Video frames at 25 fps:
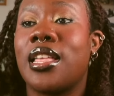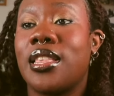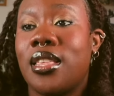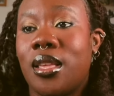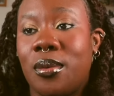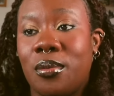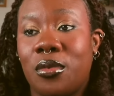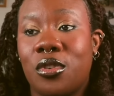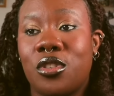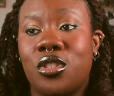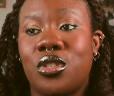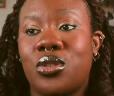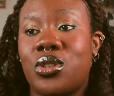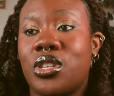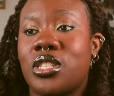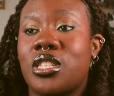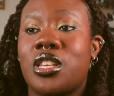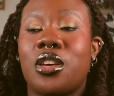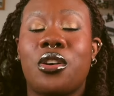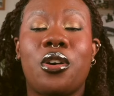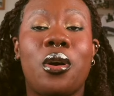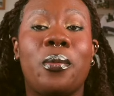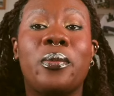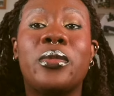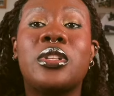and
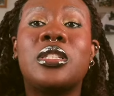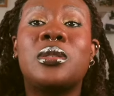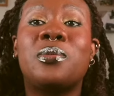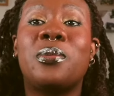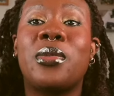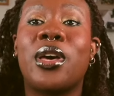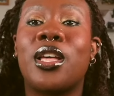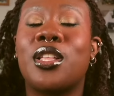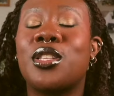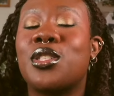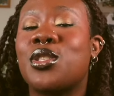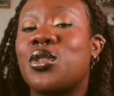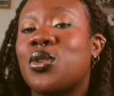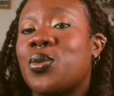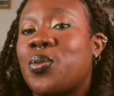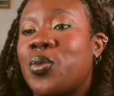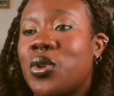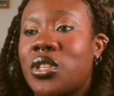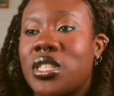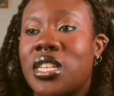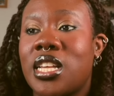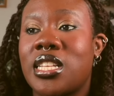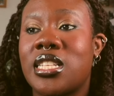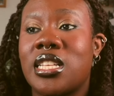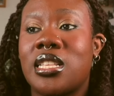demonstrate a commitment to
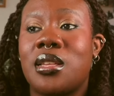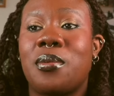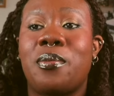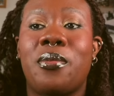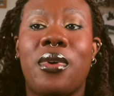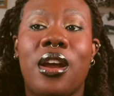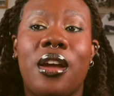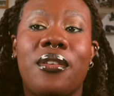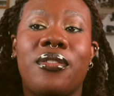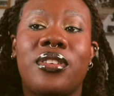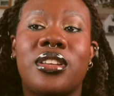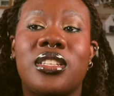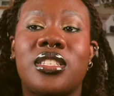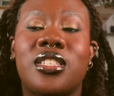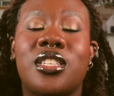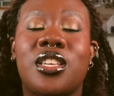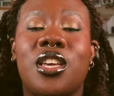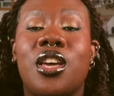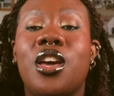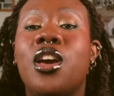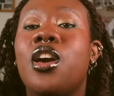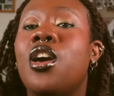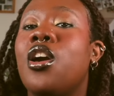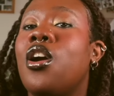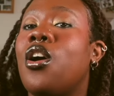protecting the
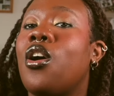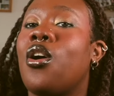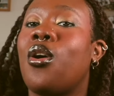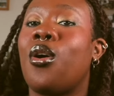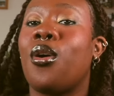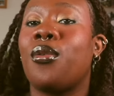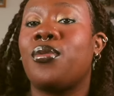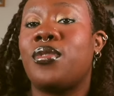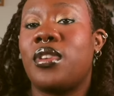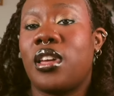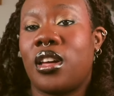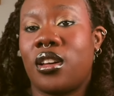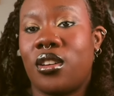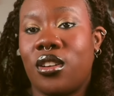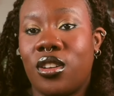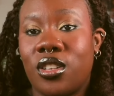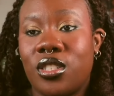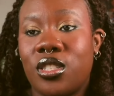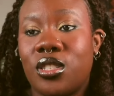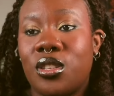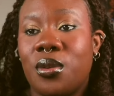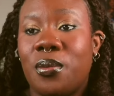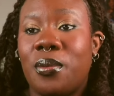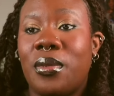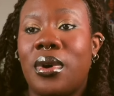privacy of their
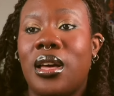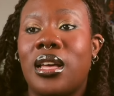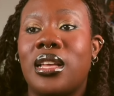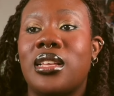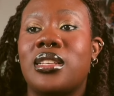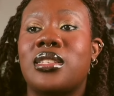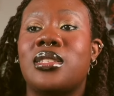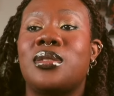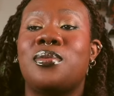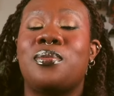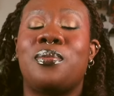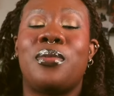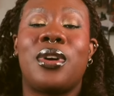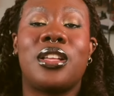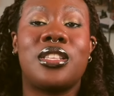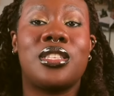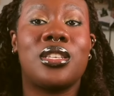customers,